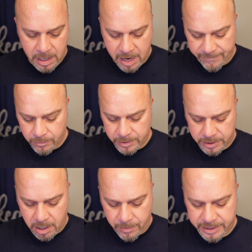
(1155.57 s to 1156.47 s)

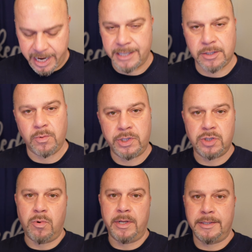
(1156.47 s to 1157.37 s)
Everyone's always asked
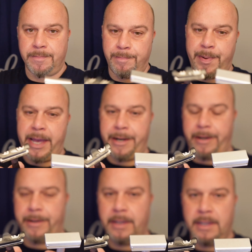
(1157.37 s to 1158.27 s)
which one's
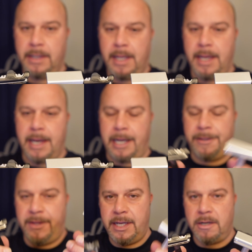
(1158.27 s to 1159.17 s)
better. I
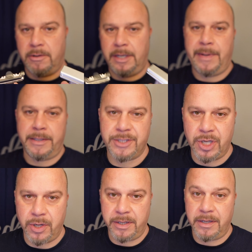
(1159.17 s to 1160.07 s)
think it all depends
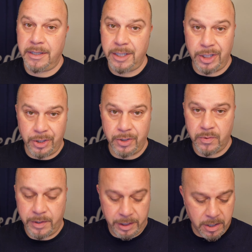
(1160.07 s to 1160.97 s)
on
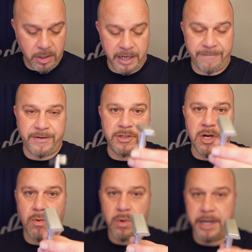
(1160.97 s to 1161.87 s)
you. You know, if you
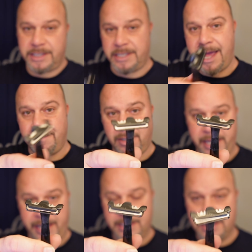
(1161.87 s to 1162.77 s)
don't want to snap
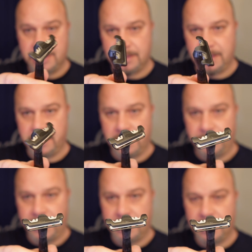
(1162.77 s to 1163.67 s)
blades, you know what I
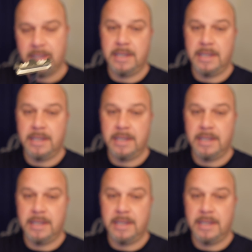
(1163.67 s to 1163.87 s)
mean?